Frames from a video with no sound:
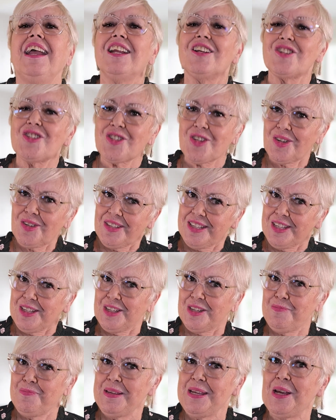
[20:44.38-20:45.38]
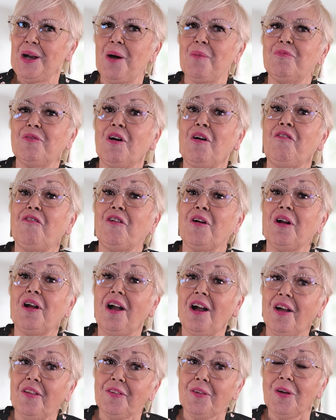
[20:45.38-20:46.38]
It surely could be helpful for
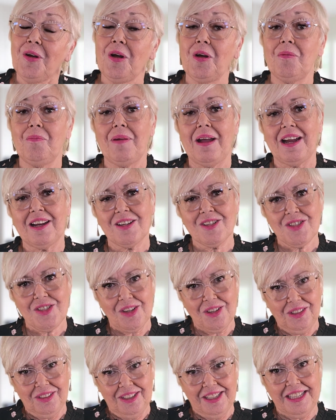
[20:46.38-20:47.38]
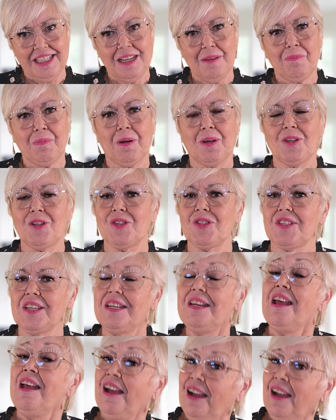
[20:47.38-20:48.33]
other home buyers that are looking at purchasing